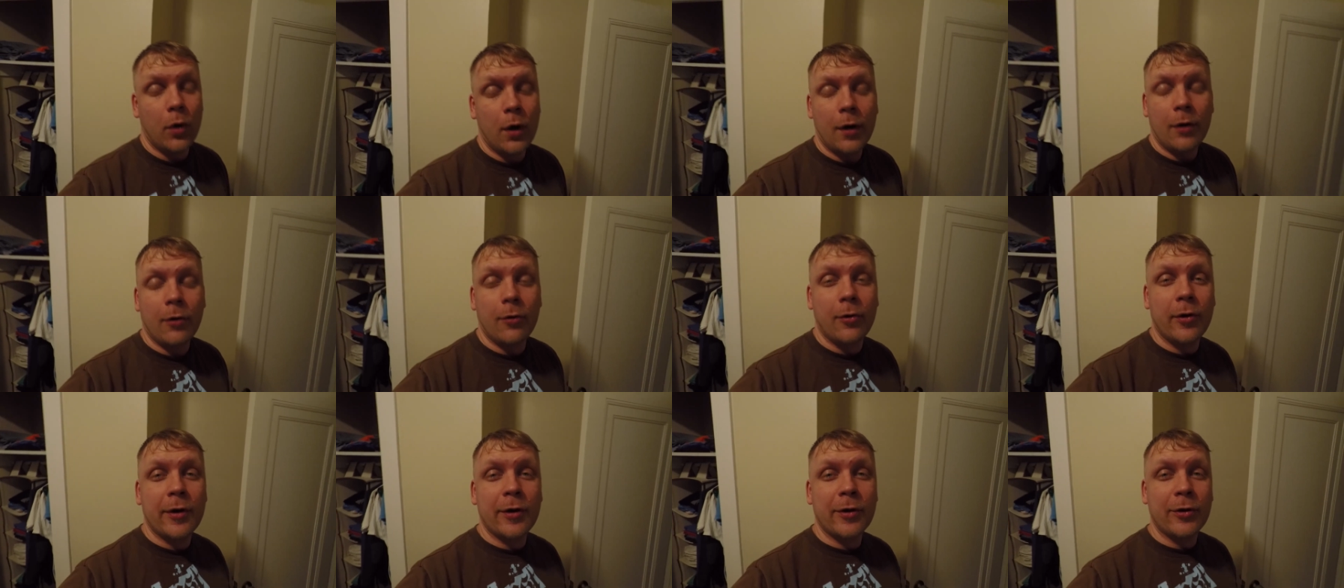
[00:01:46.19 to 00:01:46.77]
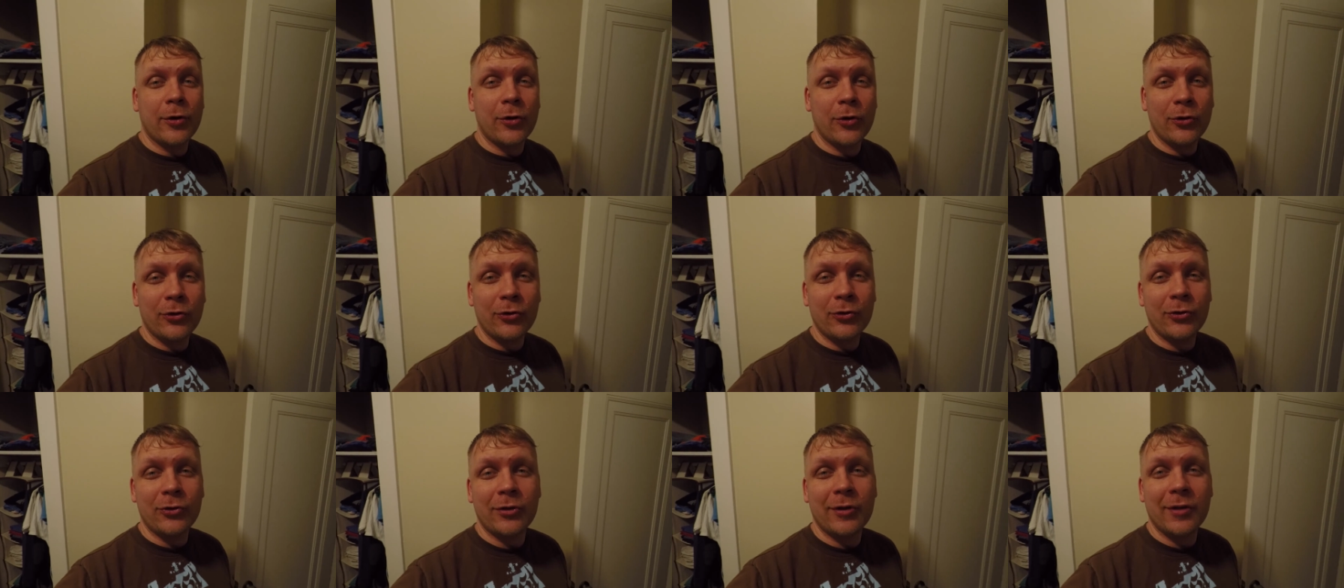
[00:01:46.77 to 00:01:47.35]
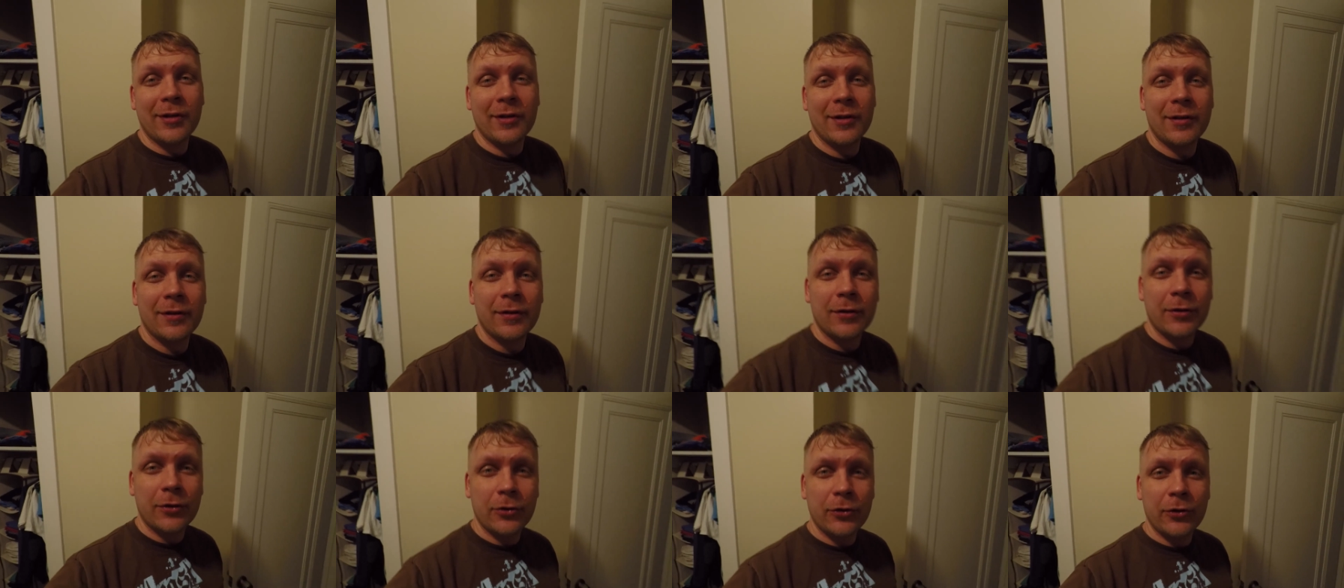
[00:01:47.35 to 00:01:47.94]
wow couldn't
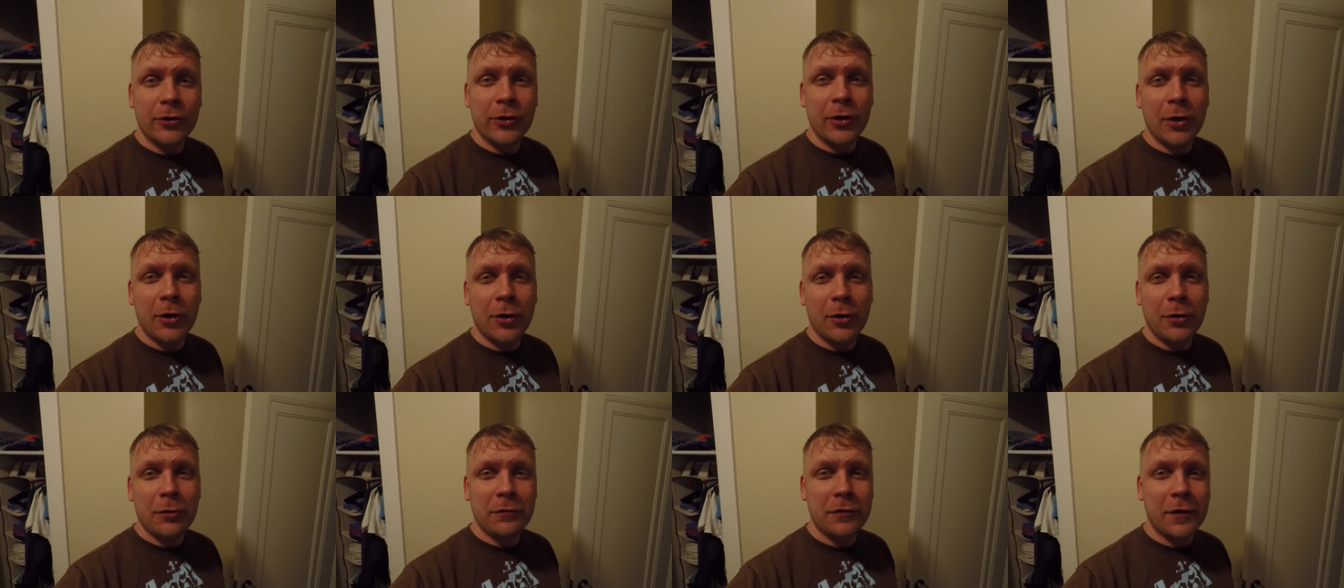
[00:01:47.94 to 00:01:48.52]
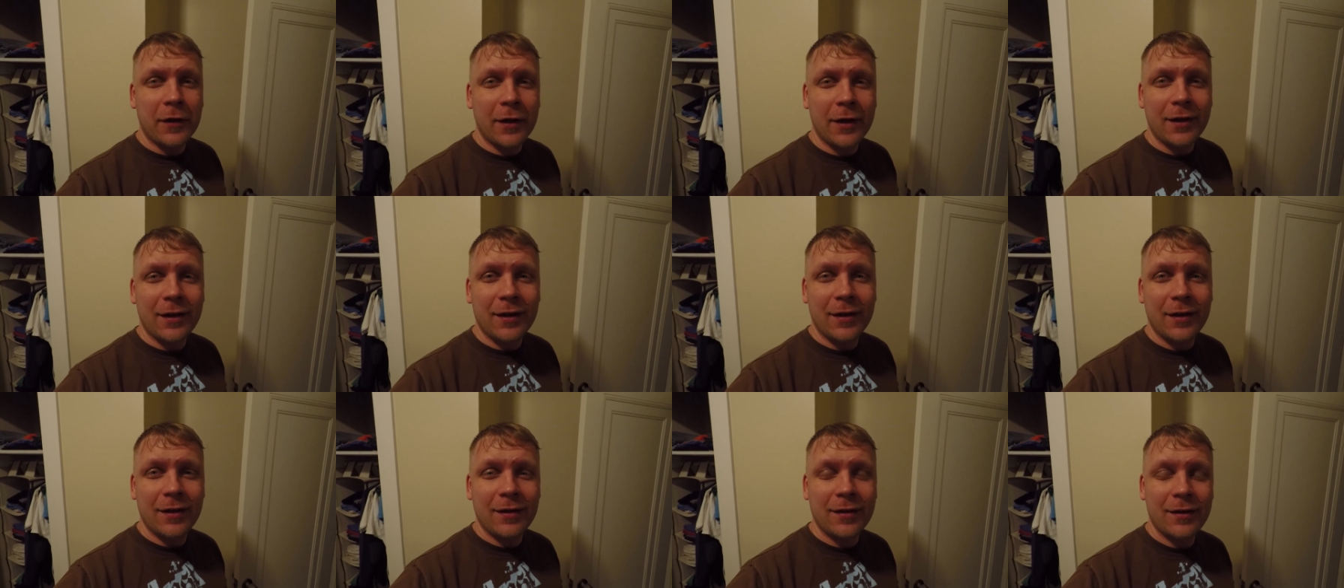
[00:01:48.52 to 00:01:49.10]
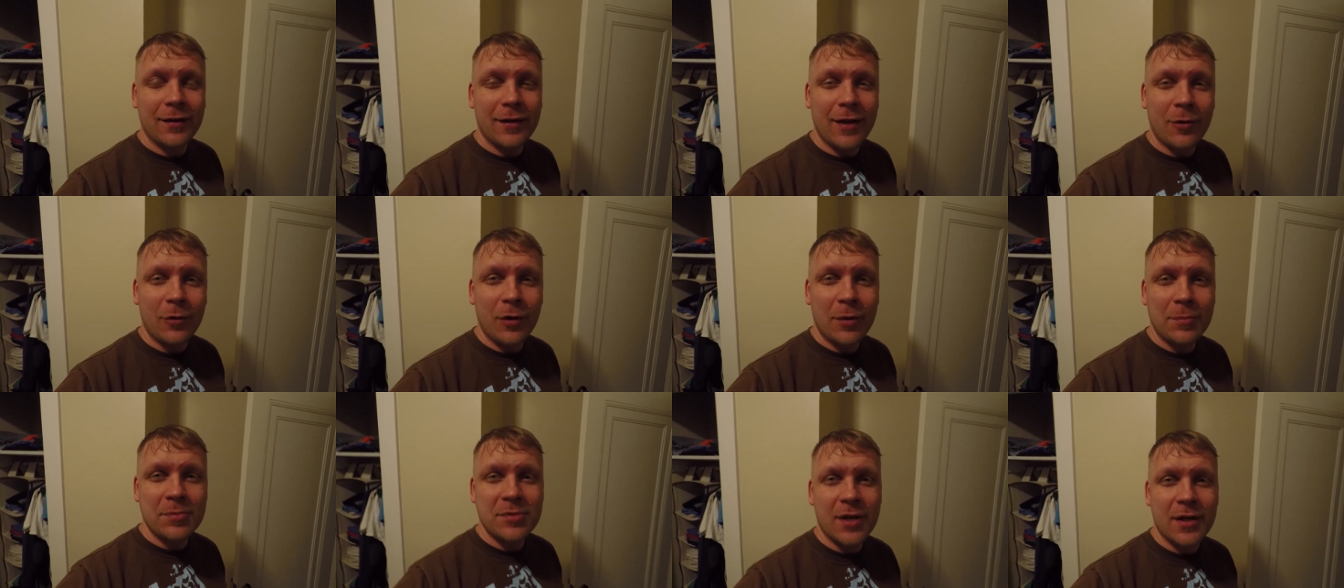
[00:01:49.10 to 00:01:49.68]
couldn't get off that that
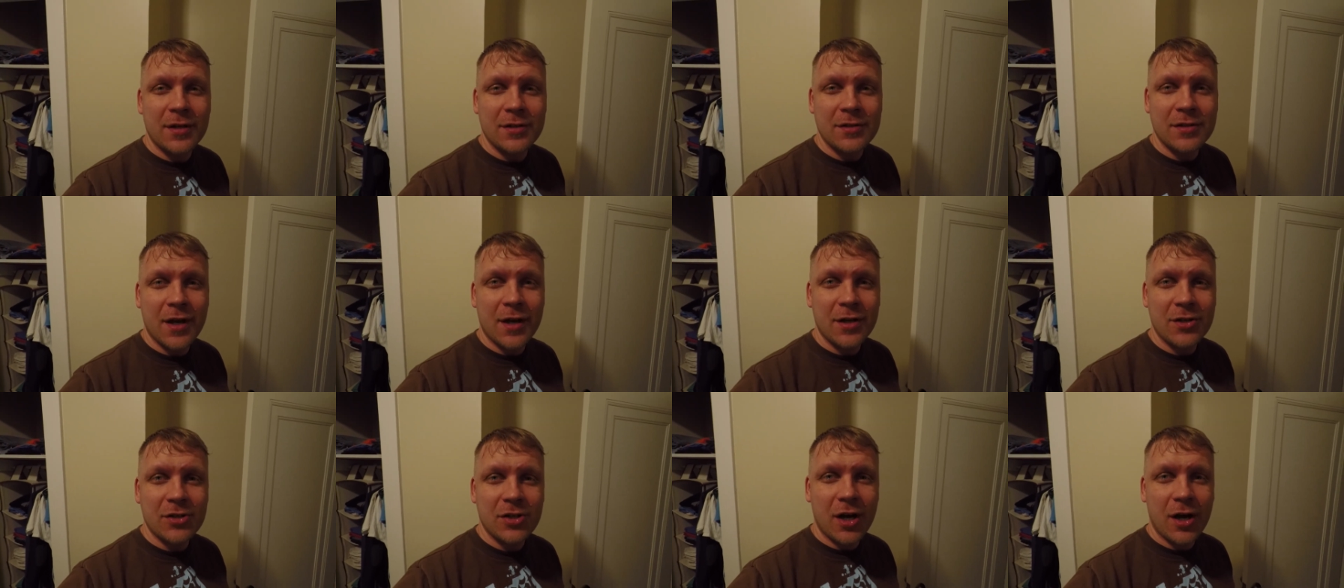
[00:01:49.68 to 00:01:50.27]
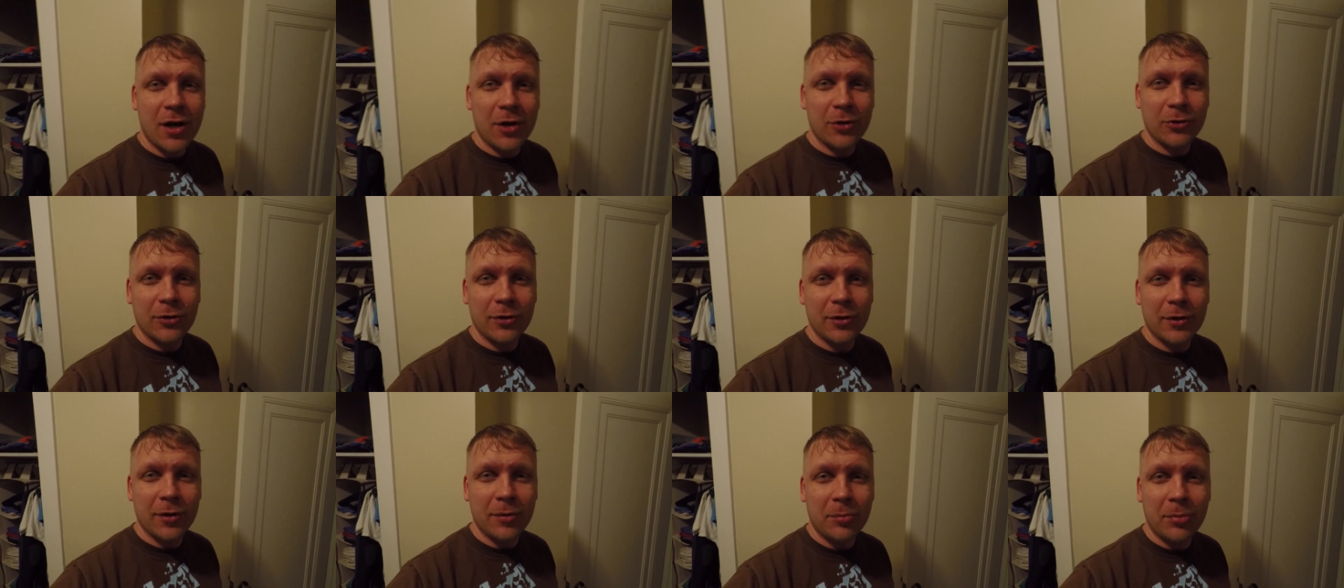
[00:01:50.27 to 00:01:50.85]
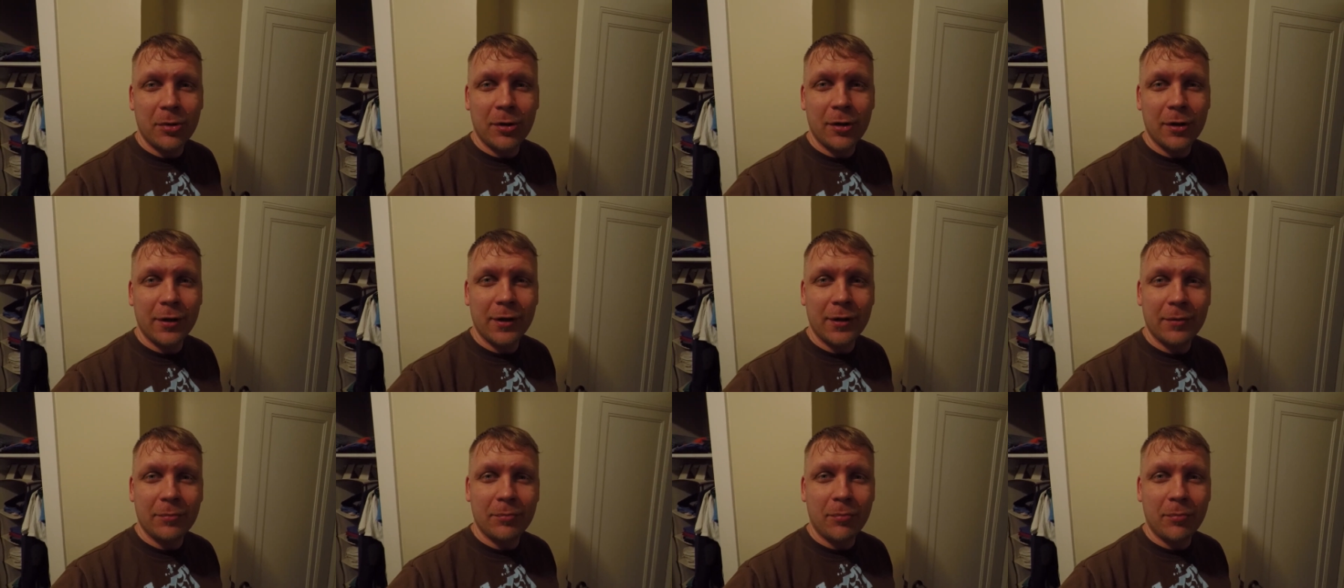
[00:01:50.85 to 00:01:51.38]
website Snagshaut I bought